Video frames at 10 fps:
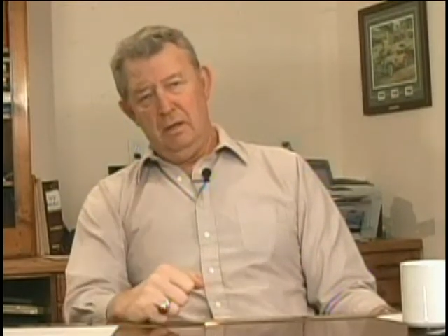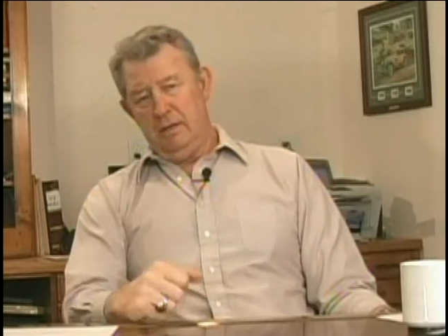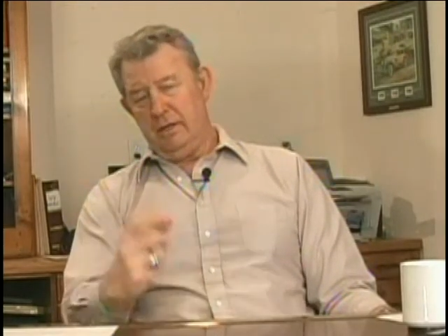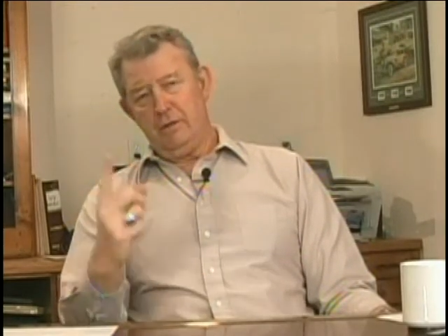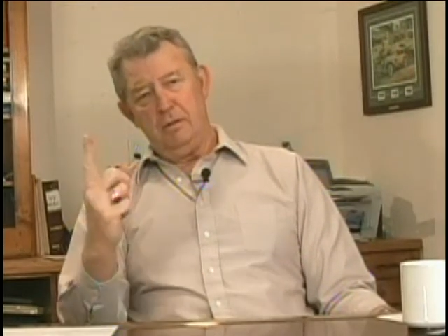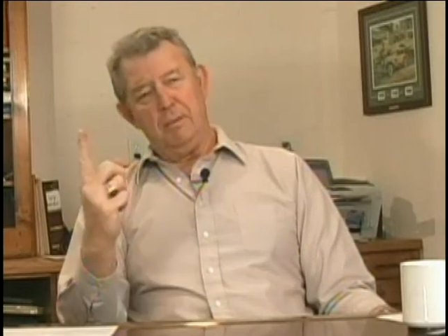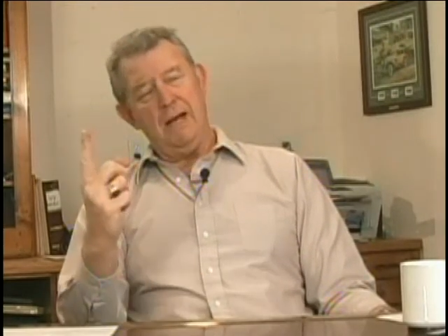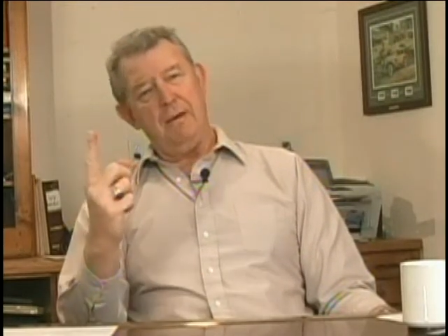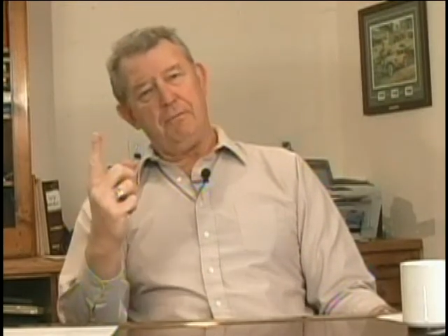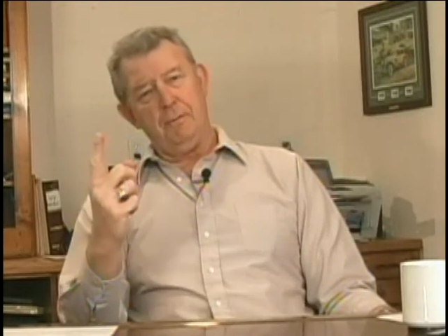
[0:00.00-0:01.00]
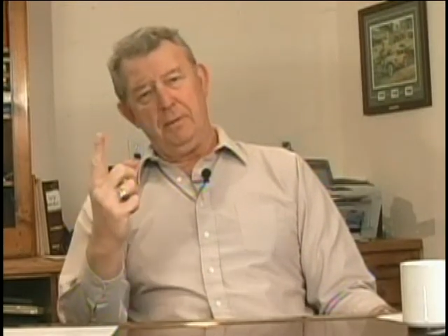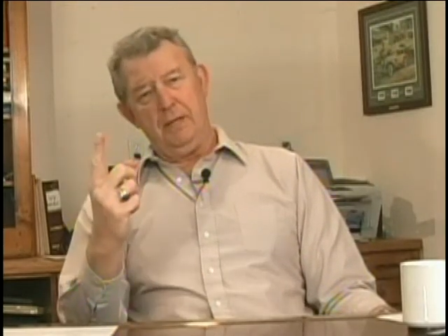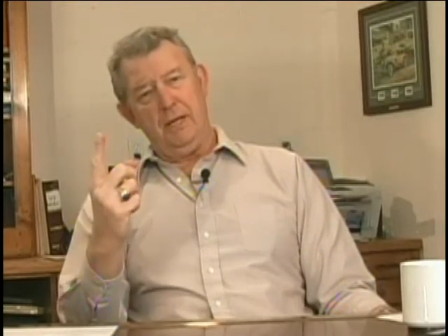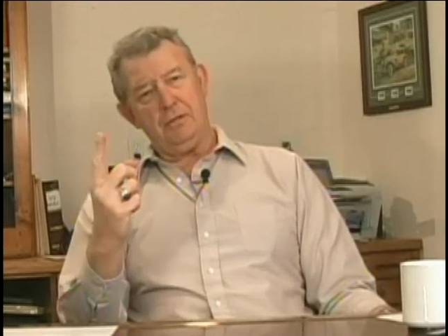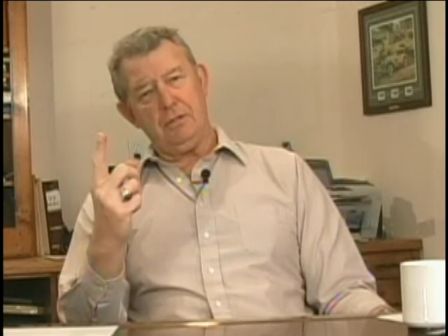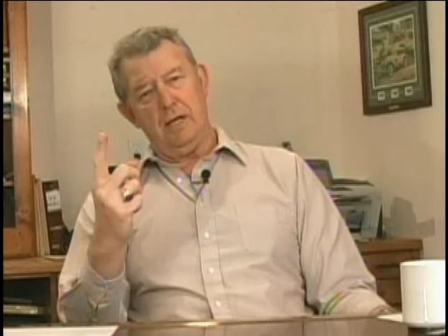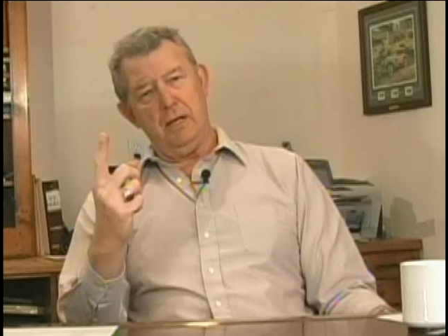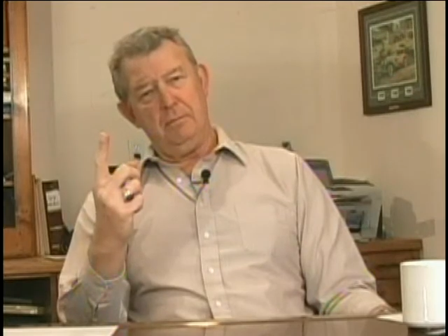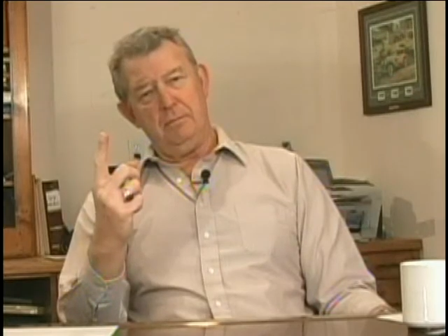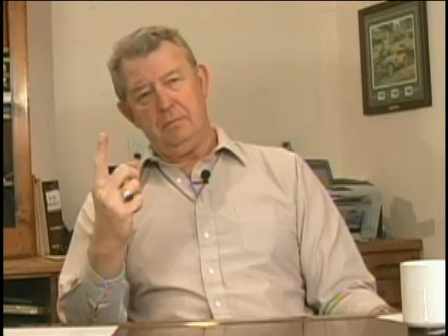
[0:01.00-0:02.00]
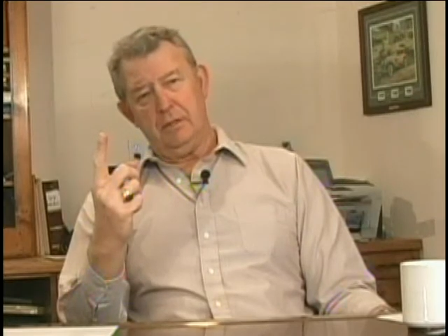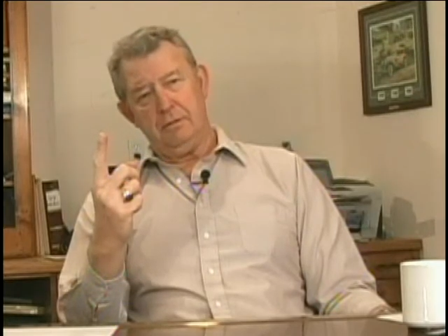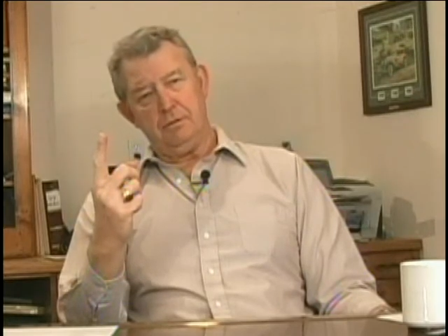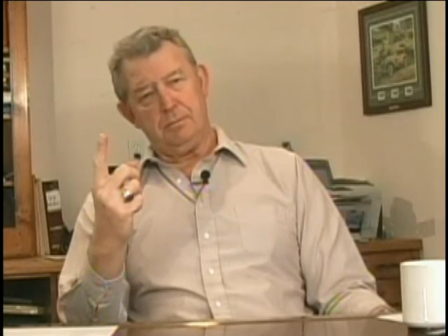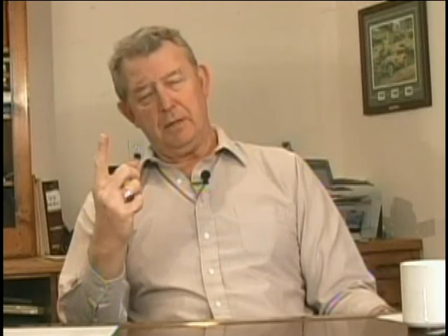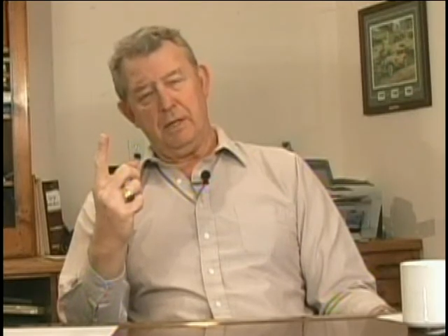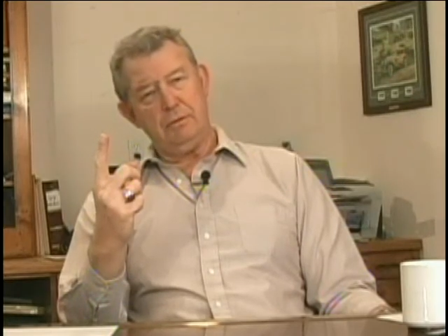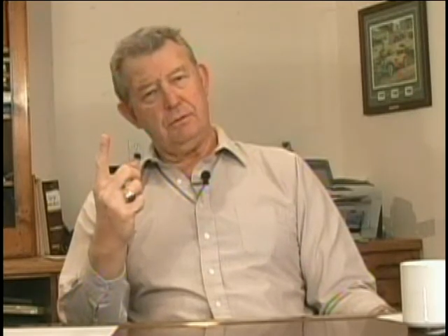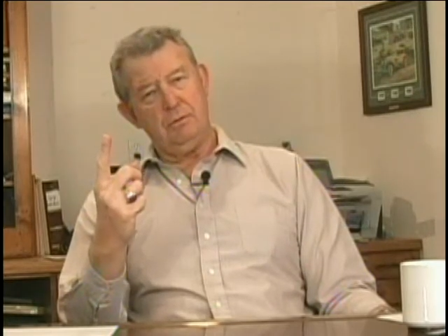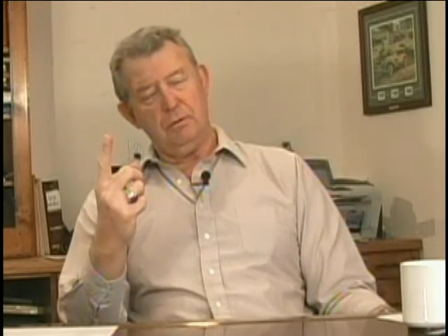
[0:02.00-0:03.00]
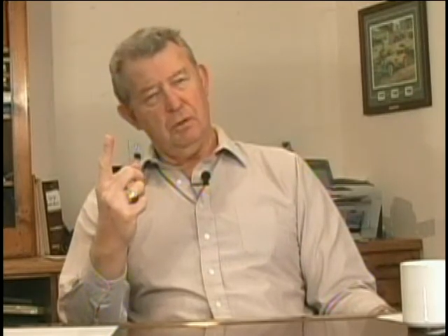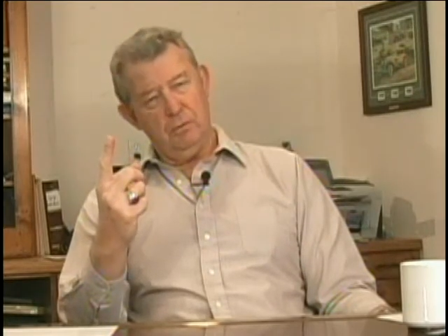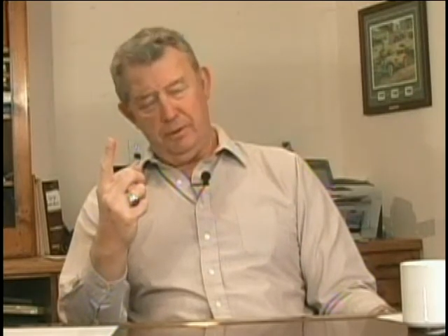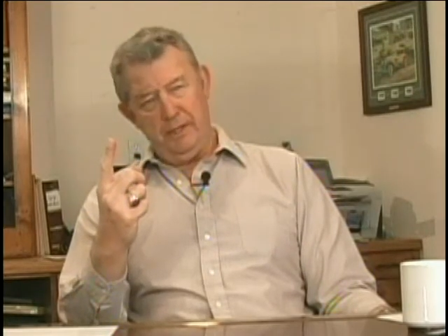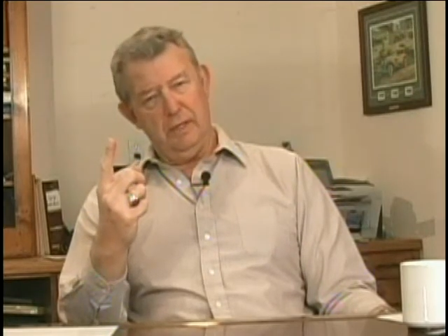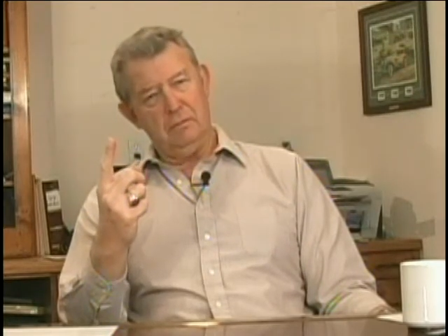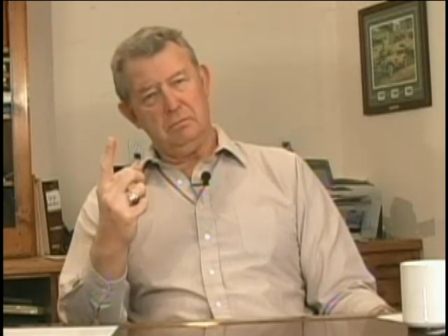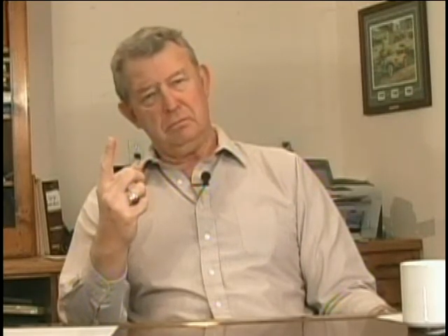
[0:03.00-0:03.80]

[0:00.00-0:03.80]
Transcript: Not going to buy from you next time unless your price is too low then.